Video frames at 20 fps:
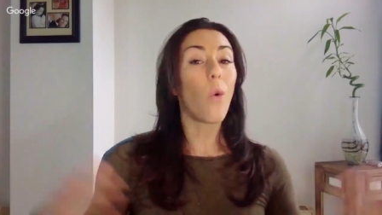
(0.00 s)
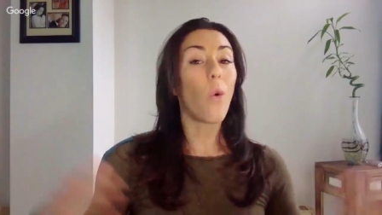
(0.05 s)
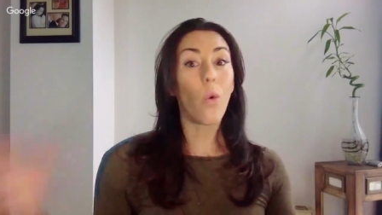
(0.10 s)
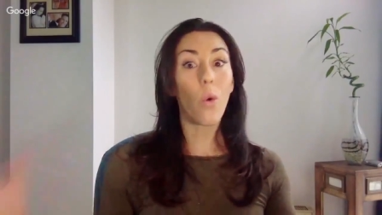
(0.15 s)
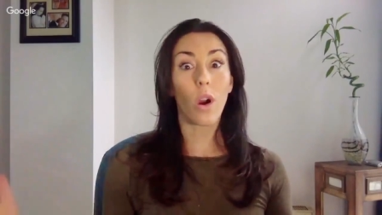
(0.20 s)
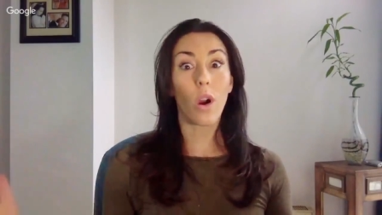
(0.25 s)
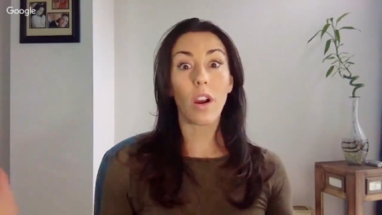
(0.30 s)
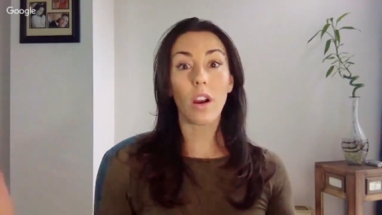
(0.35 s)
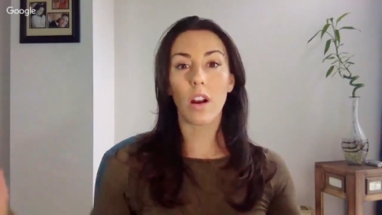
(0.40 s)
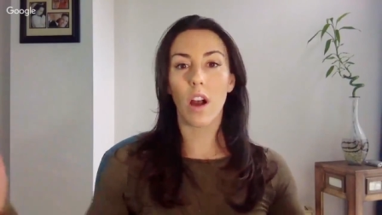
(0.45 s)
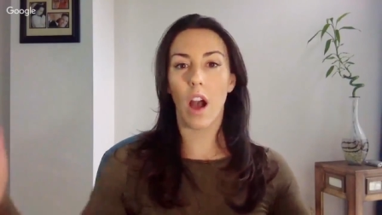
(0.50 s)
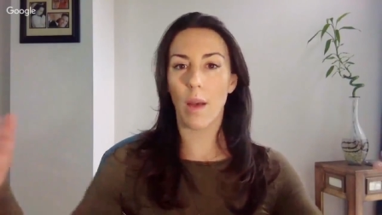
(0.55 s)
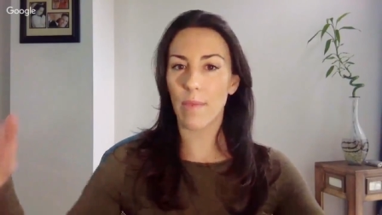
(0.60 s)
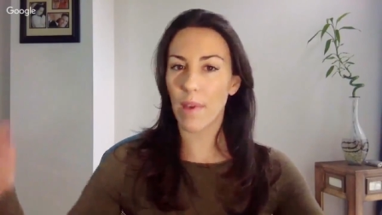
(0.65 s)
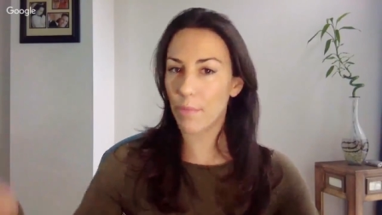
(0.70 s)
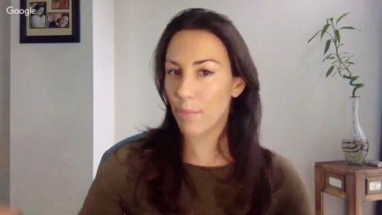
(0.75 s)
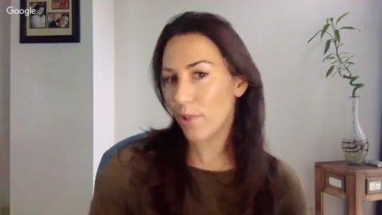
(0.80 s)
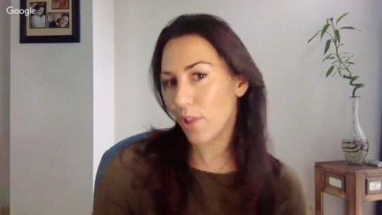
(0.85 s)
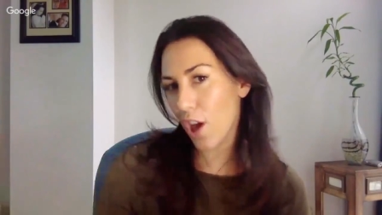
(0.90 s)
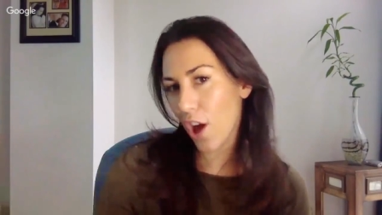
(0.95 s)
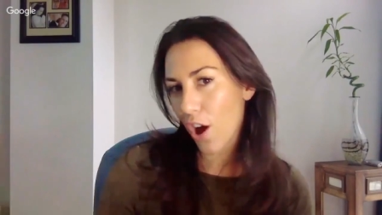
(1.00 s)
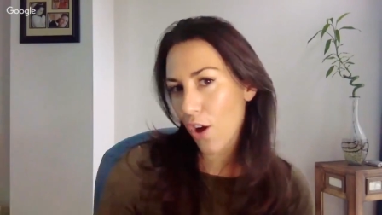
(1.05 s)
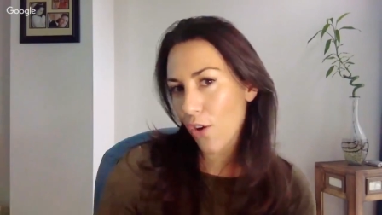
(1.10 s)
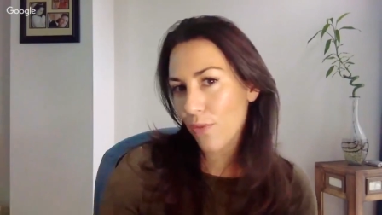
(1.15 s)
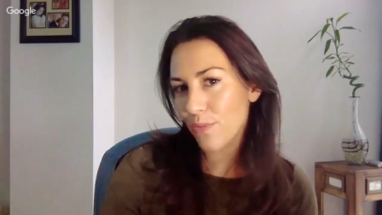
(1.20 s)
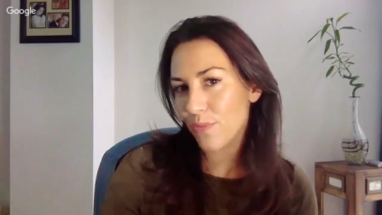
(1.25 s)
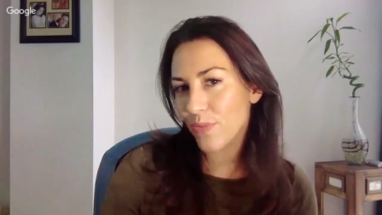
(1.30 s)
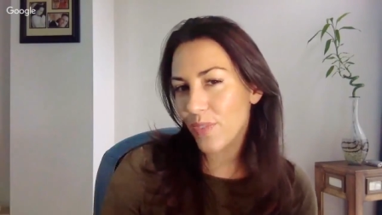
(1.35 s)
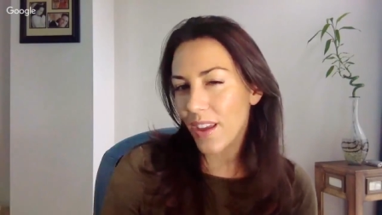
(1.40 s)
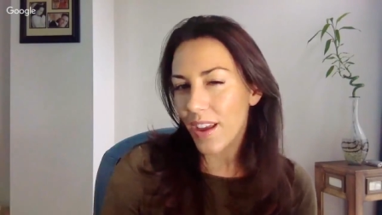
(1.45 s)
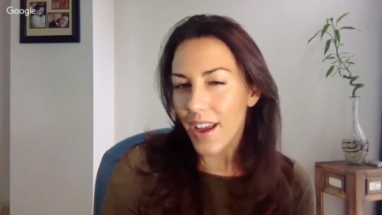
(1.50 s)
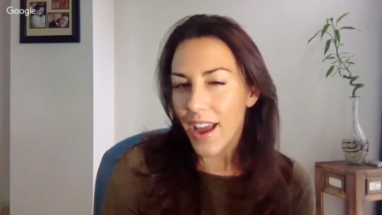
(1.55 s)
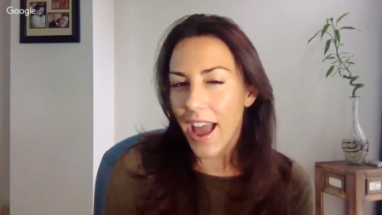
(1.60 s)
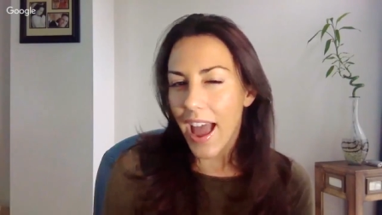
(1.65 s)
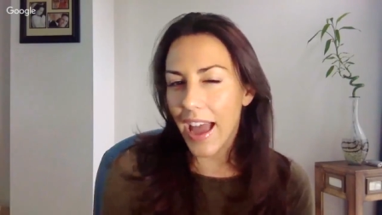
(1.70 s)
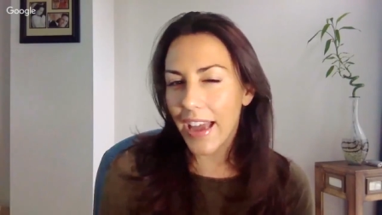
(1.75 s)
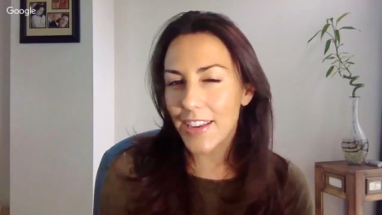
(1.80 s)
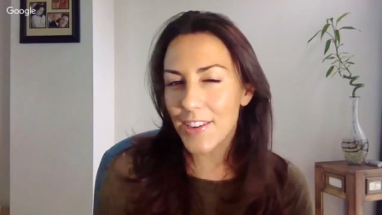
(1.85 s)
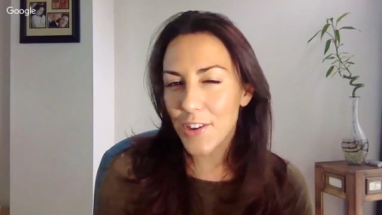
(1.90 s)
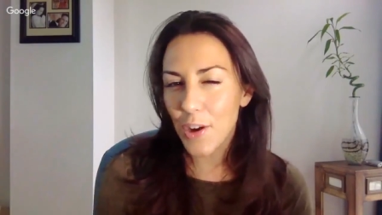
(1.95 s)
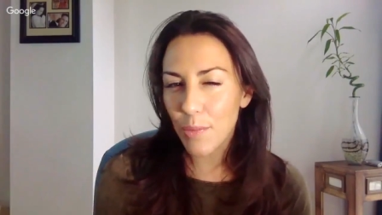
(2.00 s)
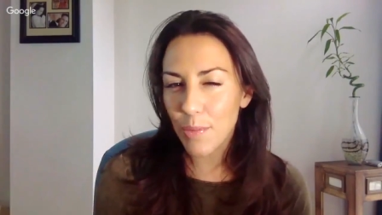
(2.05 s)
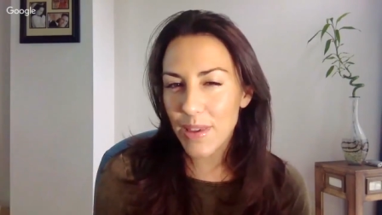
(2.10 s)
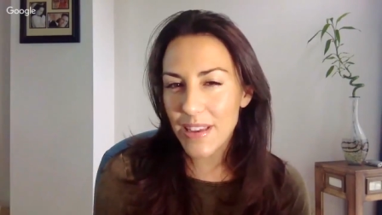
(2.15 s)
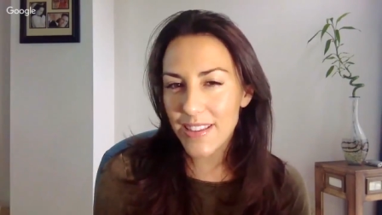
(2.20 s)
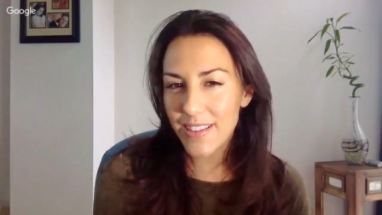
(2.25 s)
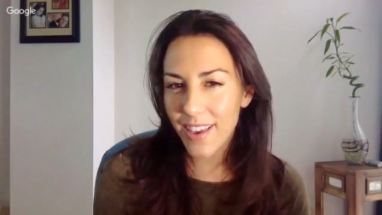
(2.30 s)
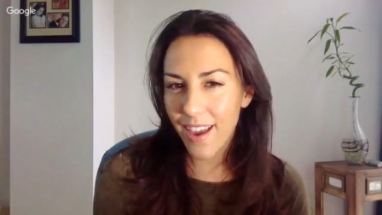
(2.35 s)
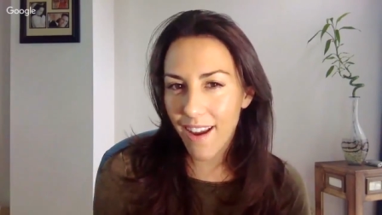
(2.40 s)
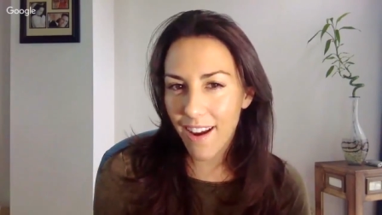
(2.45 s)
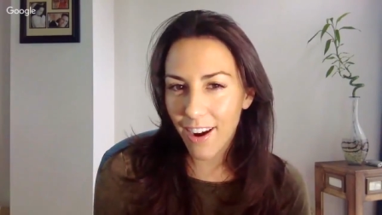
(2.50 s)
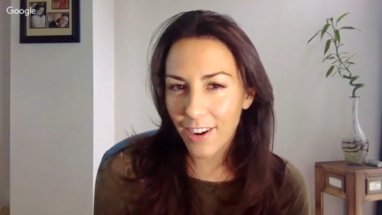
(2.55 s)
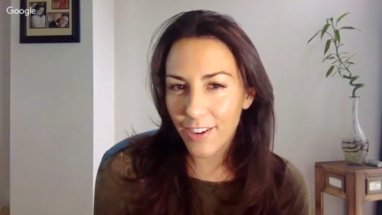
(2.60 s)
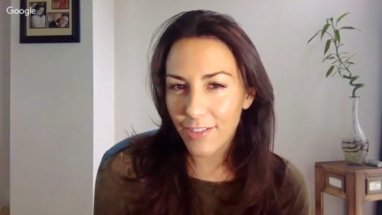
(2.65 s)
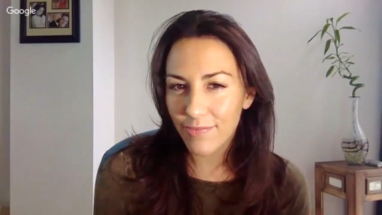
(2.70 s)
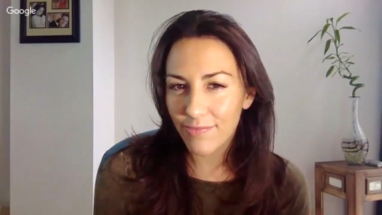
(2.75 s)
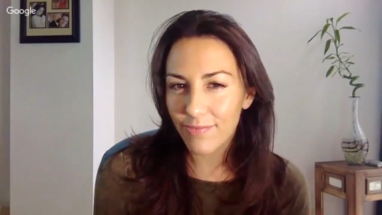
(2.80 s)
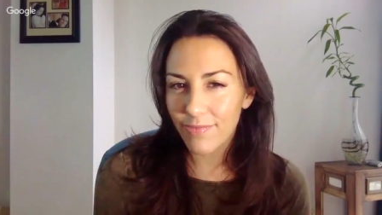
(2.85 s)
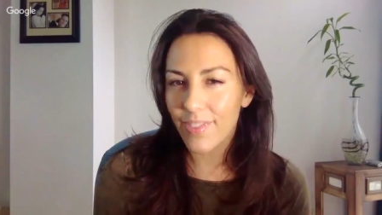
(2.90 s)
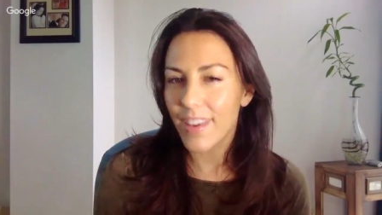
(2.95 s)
or comment below. And don't be scared.